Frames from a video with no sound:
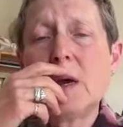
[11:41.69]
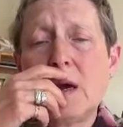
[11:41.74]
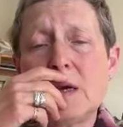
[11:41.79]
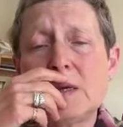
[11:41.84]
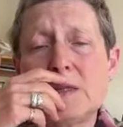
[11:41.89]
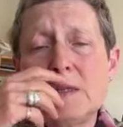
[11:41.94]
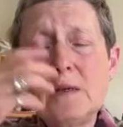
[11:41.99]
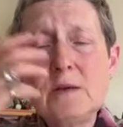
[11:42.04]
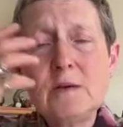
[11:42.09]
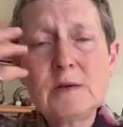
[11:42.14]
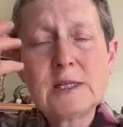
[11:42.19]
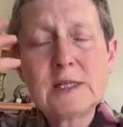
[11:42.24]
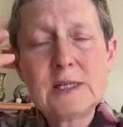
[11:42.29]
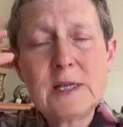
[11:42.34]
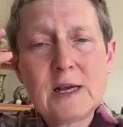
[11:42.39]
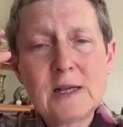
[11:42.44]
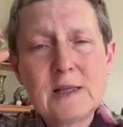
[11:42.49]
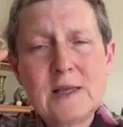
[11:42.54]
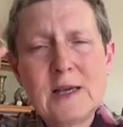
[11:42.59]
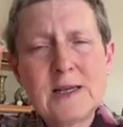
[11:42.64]
as you
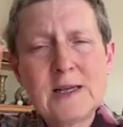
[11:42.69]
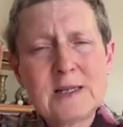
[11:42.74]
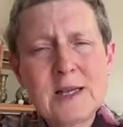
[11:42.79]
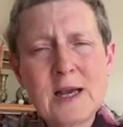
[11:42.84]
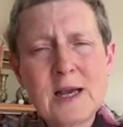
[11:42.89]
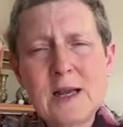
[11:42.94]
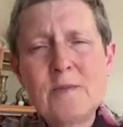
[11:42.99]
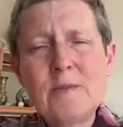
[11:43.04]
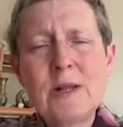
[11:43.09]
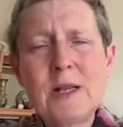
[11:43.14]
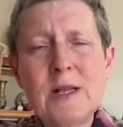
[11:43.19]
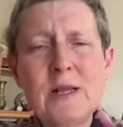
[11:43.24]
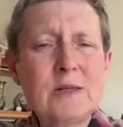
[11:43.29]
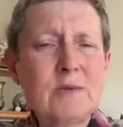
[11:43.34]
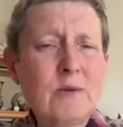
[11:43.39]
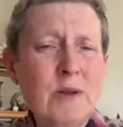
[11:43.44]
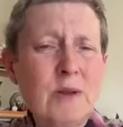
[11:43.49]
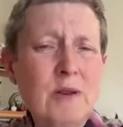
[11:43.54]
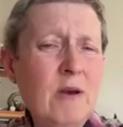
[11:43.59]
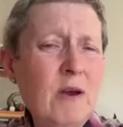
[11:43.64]
said, the excitement
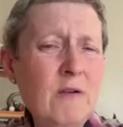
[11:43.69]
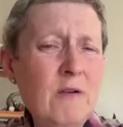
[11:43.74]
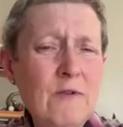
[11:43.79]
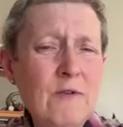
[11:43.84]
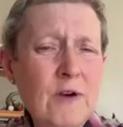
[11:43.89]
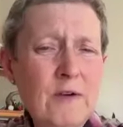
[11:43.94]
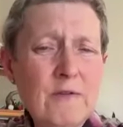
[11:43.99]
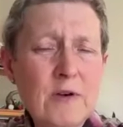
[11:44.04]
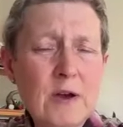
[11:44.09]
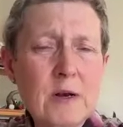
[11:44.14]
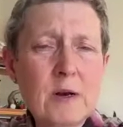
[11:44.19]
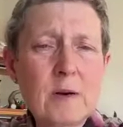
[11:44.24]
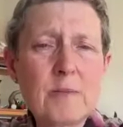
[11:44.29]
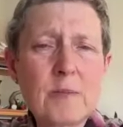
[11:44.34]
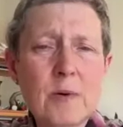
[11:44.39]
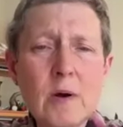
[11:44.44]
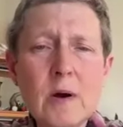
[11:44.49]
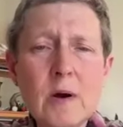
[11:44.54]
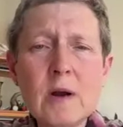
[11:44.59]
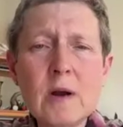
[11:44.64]
is when you have 500
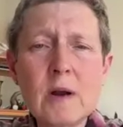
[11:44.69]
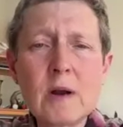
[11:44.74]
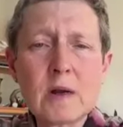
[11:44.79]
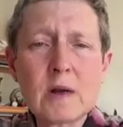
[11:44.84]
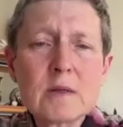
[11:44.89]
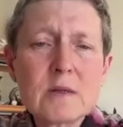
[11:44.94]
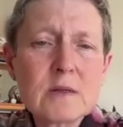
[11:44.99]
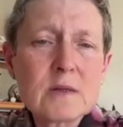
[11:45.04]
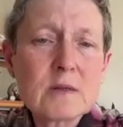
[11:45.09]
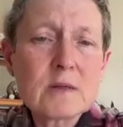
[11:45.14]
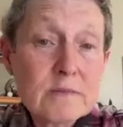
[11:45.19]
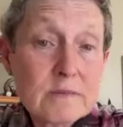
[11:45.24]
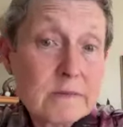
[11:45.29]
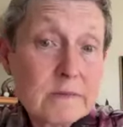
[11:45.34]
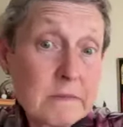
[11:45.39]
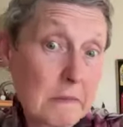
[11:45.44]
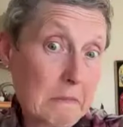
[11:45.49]
products.